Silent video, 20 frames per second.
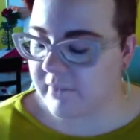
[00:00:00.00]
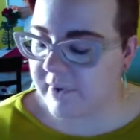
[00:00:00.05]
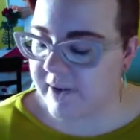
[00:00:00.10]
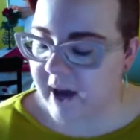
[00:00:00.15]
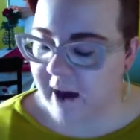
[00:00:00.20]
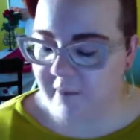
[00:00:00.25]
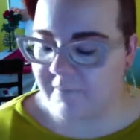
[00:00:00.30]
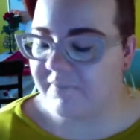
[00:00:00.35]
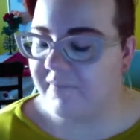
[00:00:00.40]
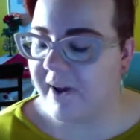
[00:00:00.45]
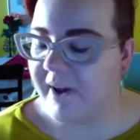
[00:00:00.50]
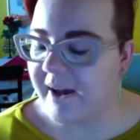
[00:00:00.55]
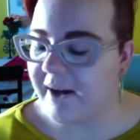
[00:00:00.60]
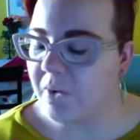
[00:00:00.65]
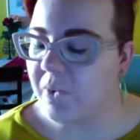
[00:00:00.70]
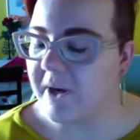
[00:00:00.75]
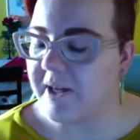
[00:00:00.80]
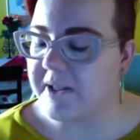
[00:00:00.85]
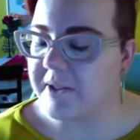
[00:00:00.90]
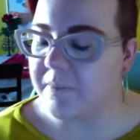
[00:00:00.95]
yeah,
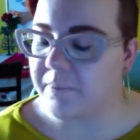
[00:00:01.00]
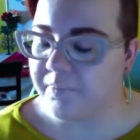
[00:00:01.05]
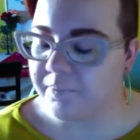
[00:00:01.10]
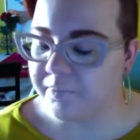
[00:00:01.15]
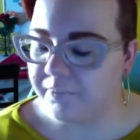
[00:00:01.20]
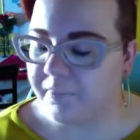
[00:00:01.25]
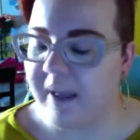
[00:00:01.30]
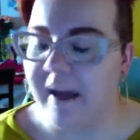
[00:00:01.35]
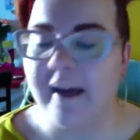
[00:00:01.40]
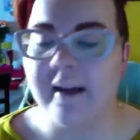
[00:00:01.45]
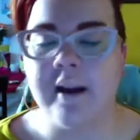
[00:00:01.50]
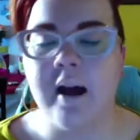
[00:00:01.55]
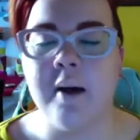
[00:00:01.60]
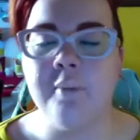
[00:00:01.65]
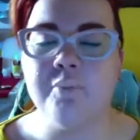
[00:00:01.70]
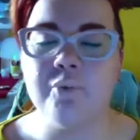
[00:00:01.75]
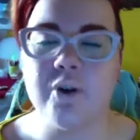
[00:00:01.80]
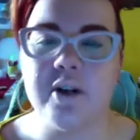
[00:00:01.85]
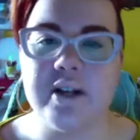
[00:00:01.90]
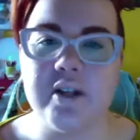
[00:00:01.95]
anyways, and I'm
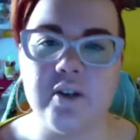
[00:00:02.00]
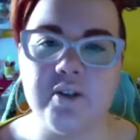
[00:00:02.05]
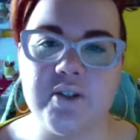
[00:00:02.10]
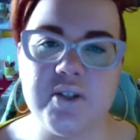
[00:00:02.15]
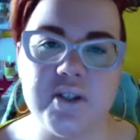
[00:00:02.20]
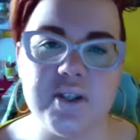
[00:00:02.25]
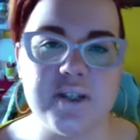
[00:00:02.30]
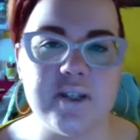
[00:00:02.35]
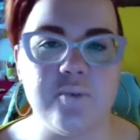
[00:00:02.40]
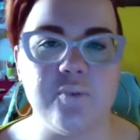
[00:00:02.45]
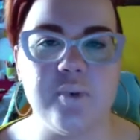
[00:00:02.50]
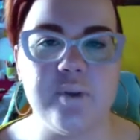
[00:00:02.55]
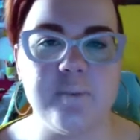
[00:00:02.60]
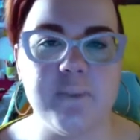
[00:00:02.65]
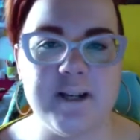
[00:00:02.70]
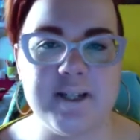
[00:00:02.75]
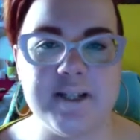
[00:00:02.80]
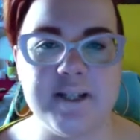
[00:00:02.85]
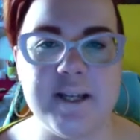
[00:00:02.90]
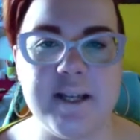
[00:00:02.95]
pretty consistent with
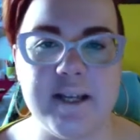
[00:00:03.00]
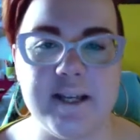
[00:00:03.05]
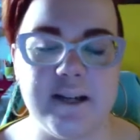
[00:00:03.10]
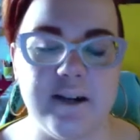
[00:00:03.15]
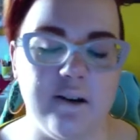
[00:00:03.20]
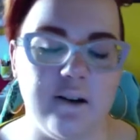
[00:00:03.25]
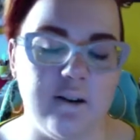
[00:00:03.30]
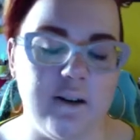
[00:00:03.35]
my skincare.